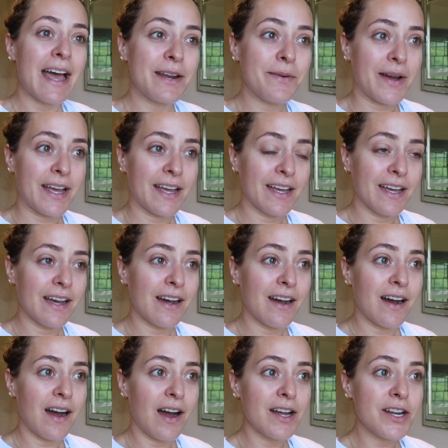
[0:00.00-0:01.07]
Anyway,
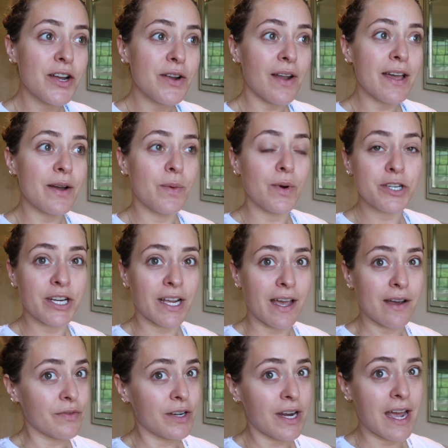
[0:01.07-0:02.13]
I don't like washing
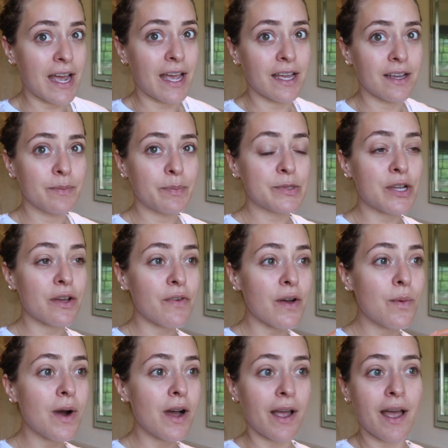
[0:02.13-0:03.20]
it every day. So if
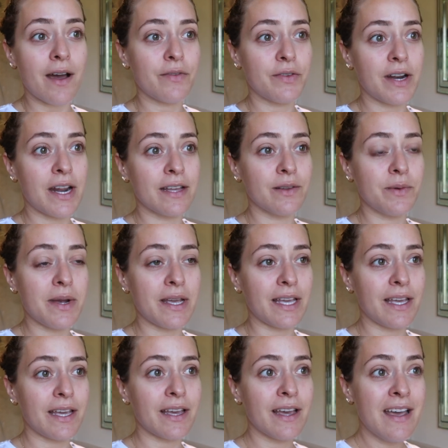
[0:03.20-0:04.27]
I work out every day in the
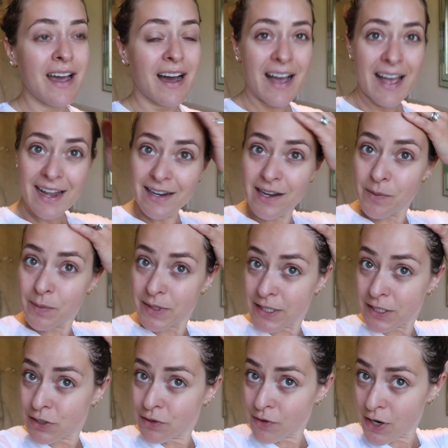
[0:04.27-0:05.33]
week, I end up with
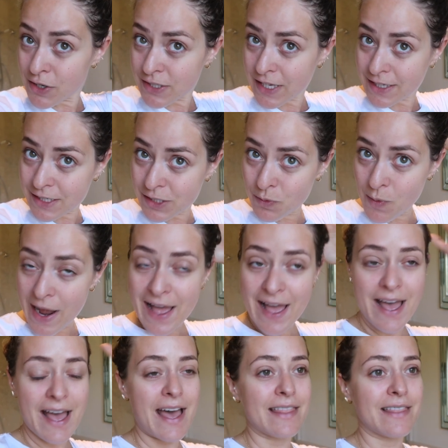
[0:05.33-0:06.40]
this gross like sweat
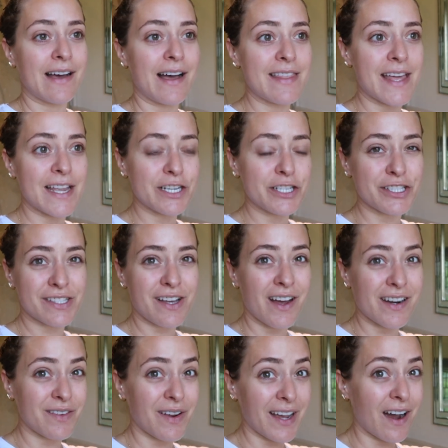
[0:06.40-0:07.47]
hair that I then just
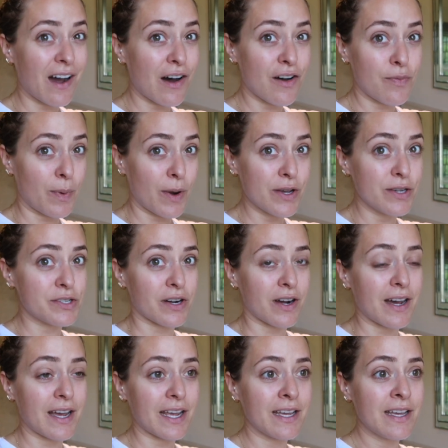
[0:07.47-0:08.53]
kind of like half blow
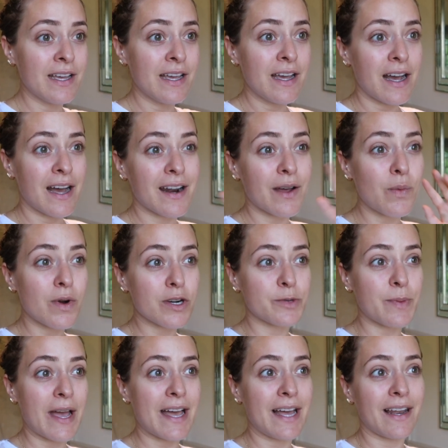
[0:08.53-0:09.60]
dry, and I wash
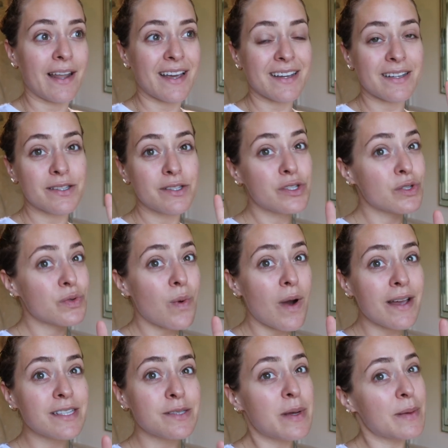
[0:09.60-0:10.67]
my hair like
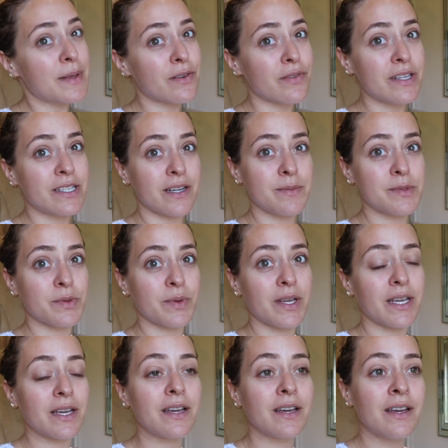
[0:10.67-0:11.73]
twice, maybe 3 times a
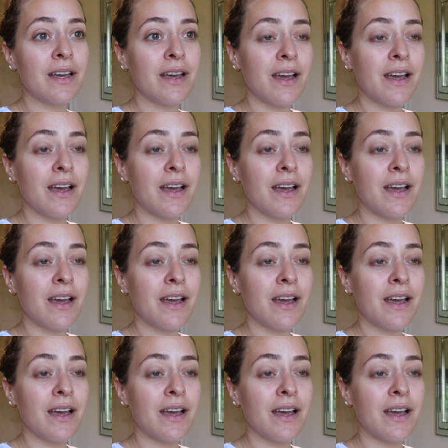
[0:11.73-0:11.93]
week,